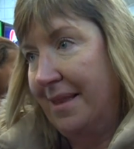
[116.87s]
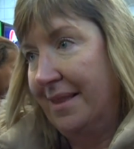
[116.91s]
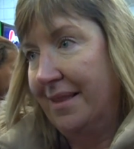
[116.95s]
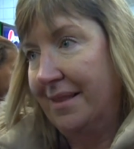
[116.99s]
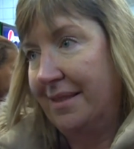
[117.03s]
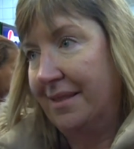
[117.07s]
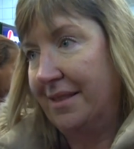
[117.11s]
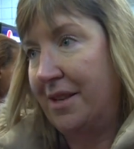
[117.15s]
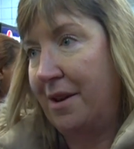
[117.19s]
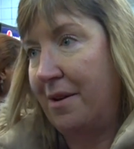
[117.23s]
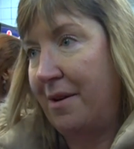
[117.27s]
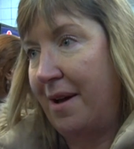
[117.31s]

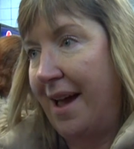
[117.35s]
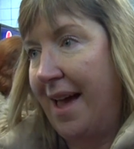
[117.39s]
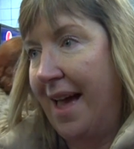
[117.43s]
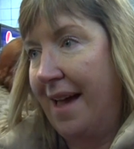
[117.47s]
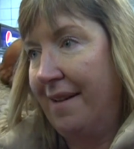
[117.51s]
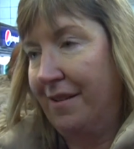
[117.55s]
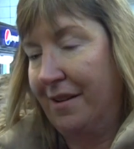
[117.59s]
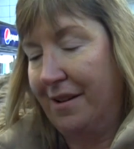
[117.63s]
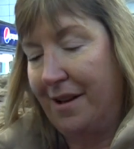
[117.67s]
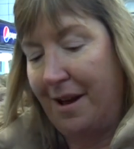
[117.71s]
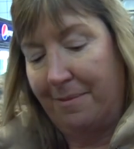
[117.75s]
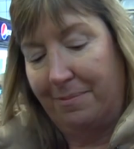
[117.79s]
and so I
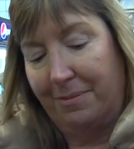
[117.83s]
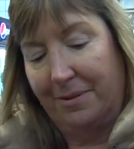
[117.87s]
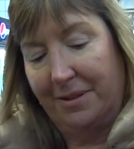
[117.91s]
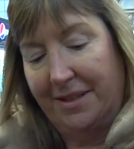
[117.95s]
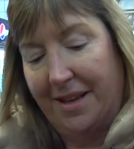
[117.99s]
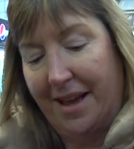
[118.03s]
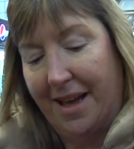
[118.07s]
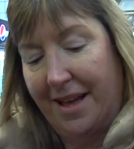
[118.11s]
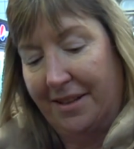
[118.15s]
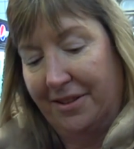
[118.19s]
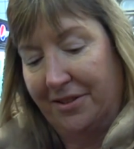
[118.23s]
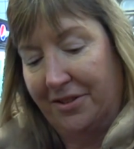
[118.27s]
have a couple
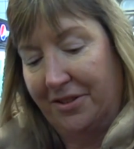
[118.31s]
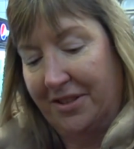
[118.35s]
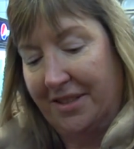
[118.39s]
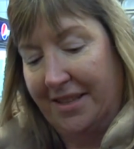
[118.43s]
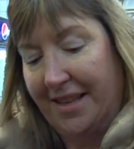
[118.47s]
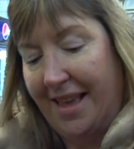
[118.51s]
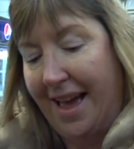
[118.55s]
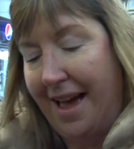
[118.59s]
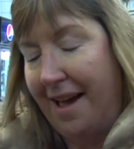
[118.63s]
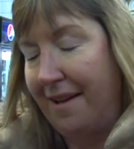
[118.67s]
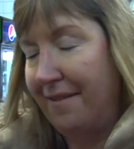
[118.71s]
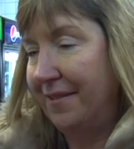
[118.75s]

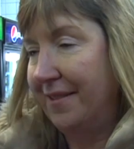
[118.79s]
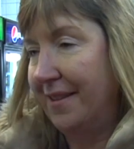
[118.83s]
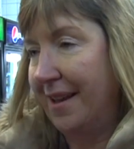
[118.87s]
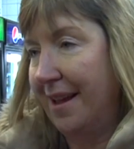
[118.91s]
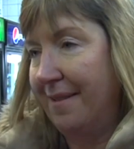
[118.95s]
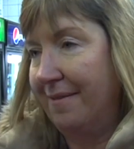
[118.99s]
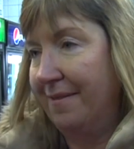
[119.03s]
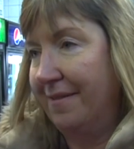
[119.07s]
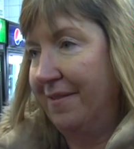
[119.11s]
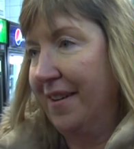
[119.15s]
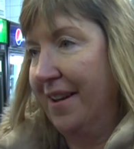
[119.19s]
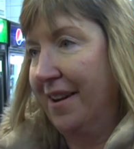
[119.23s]
dollars left.
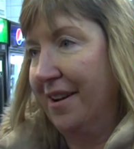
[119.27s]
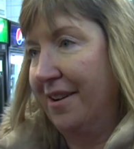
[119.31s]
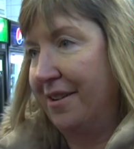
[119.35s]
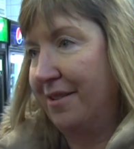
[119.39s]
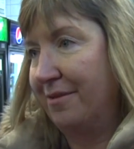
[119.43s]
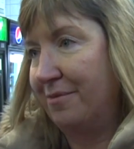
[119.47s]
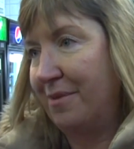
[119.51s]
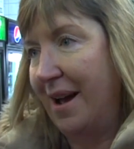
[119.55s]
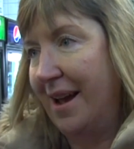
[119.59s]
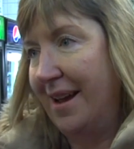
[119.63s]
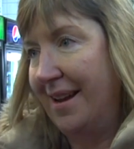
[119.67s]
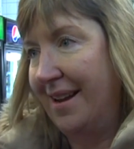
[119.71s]
I
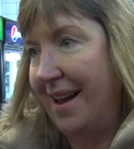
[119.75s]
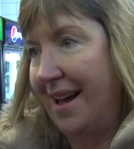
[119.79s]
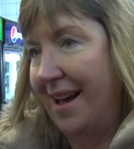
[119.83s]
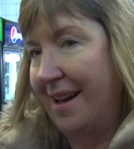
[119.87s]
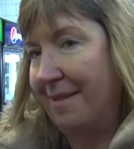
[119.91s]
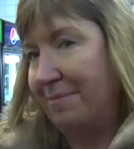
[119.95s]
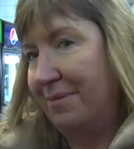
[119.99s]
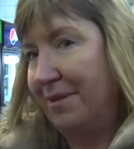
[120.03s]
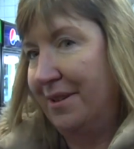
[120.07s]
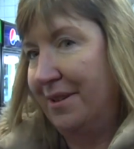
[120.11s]
figured why not